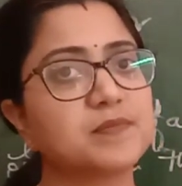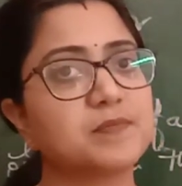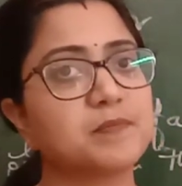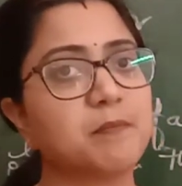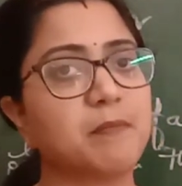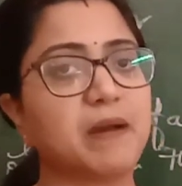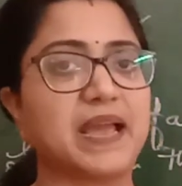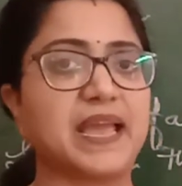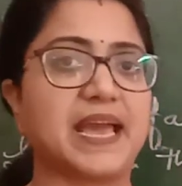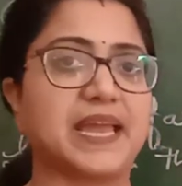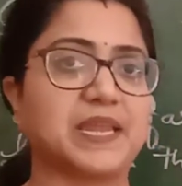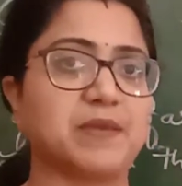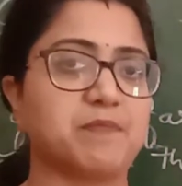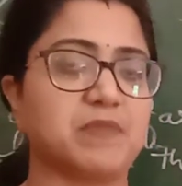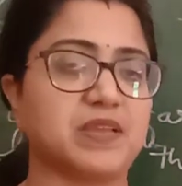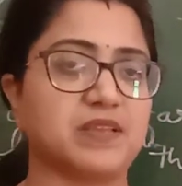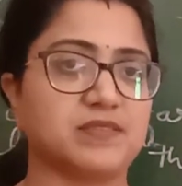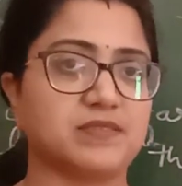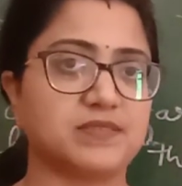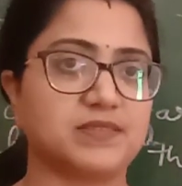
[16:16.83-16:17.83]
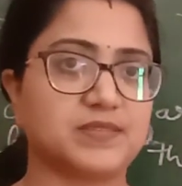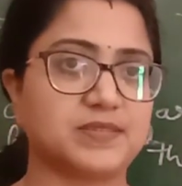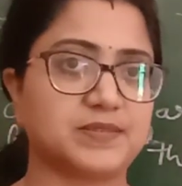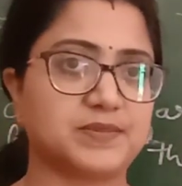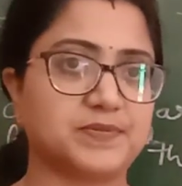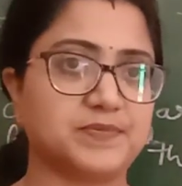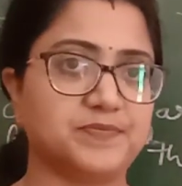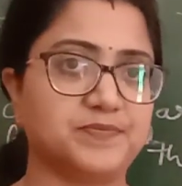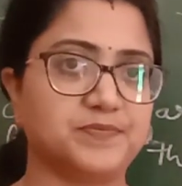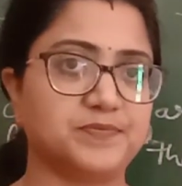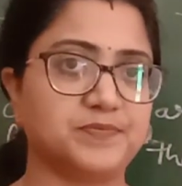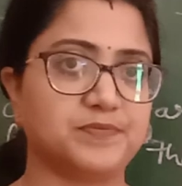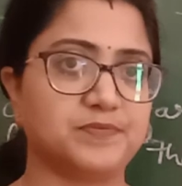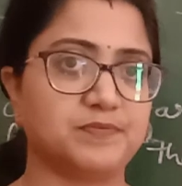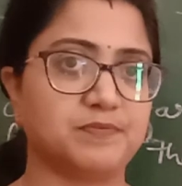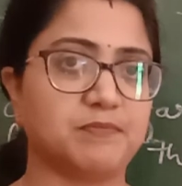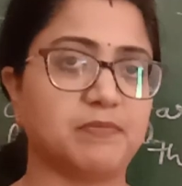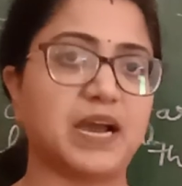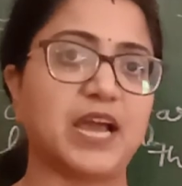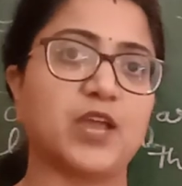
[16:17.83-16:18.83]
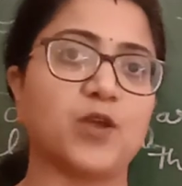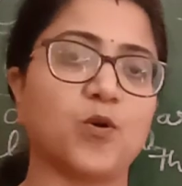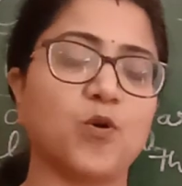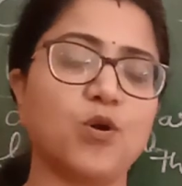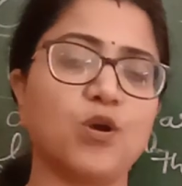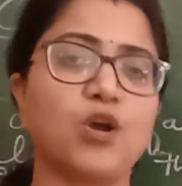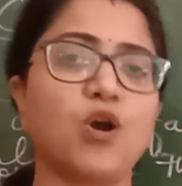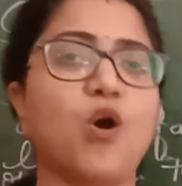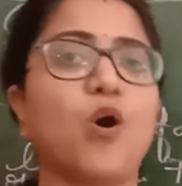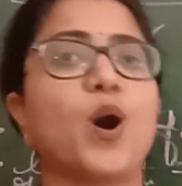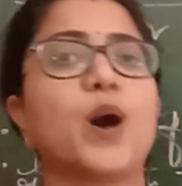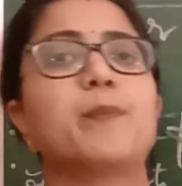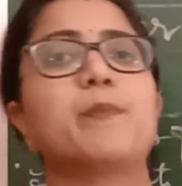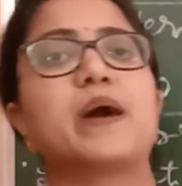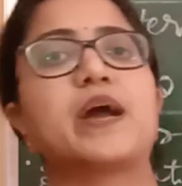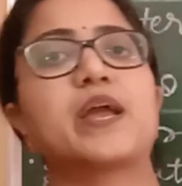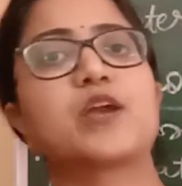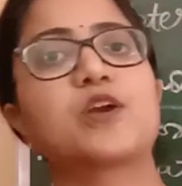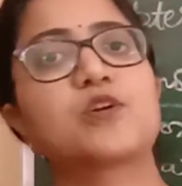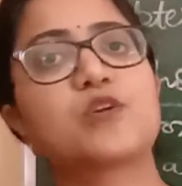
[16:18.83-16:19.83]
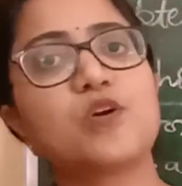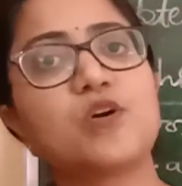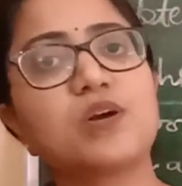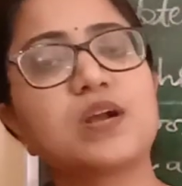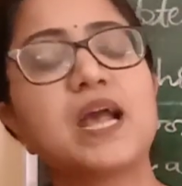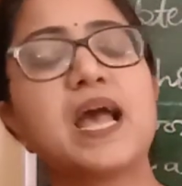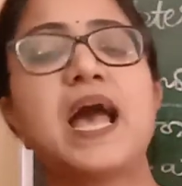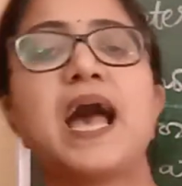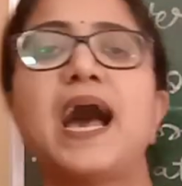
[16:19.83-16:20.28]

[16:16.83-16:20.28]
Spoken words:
by any means, by hook or by crook.